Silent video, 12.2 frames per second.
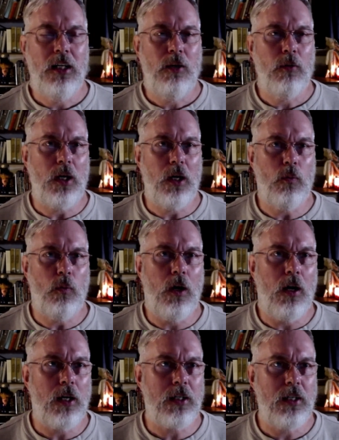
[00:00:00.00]
when I
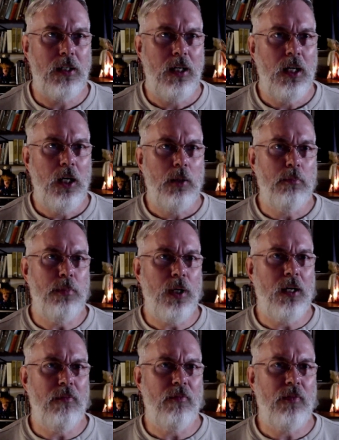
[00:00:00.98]
walk.
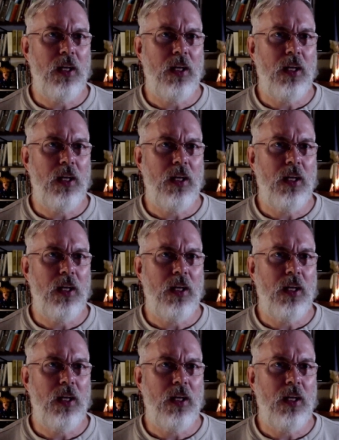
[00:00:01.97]
But